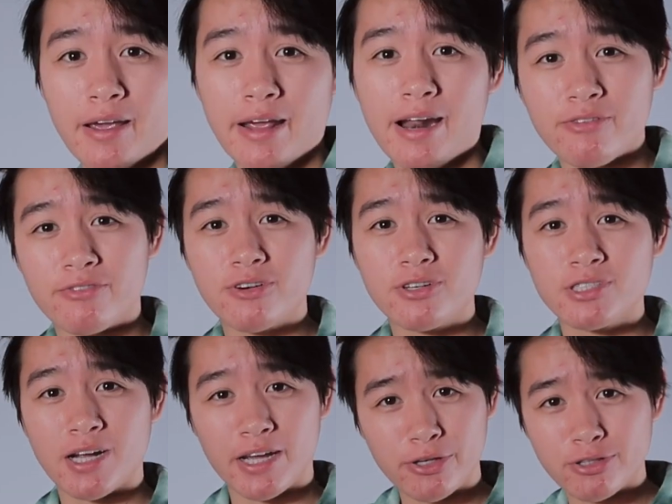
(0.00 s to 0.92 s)
and at
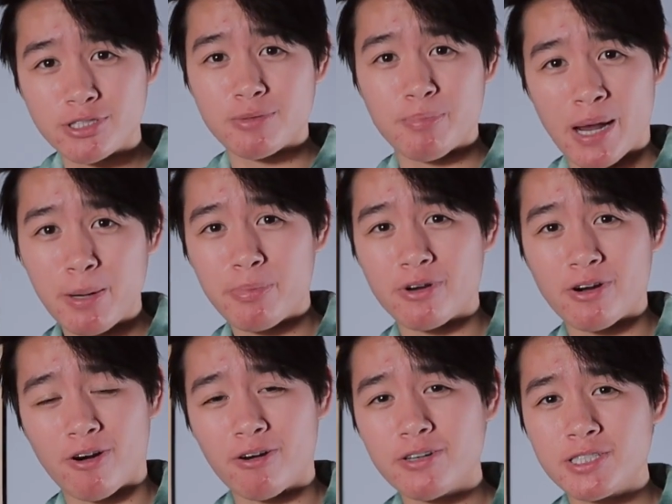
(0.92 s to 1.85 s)
first I used paper
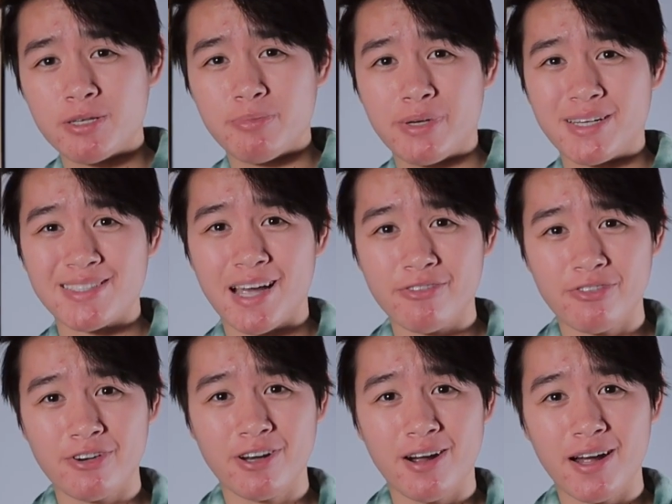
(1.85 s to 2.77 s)
cards because I
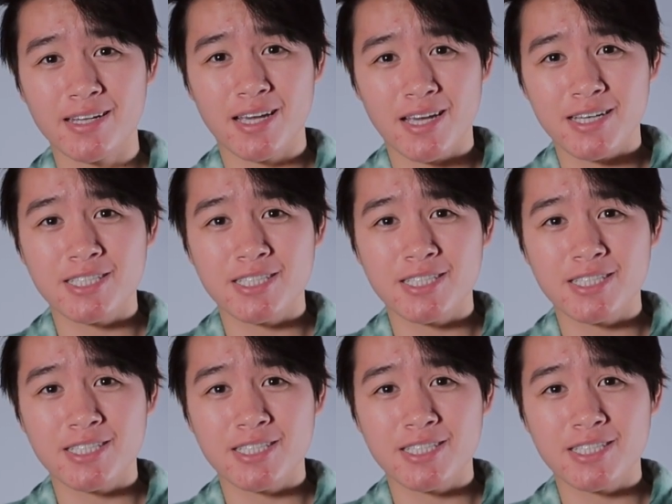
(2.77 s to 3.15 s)
forgot